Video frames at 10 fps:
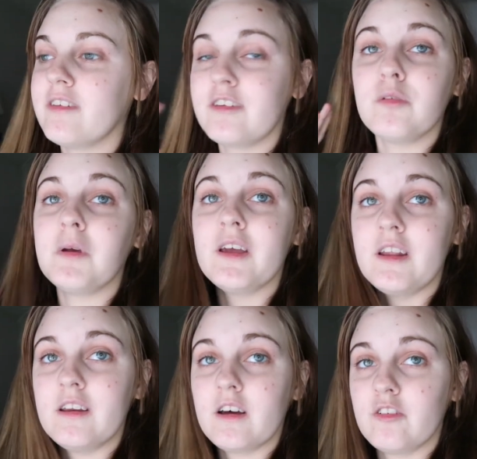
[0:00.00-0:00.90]
since the
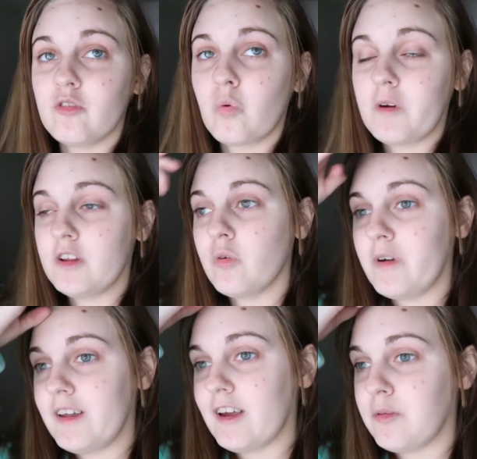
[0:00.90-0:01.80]
beginning of
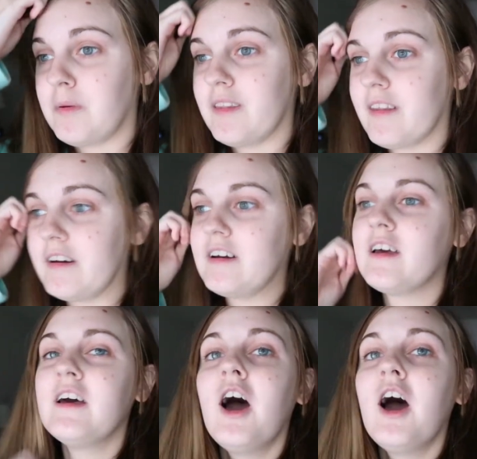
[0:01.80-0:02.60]
2020, has been like,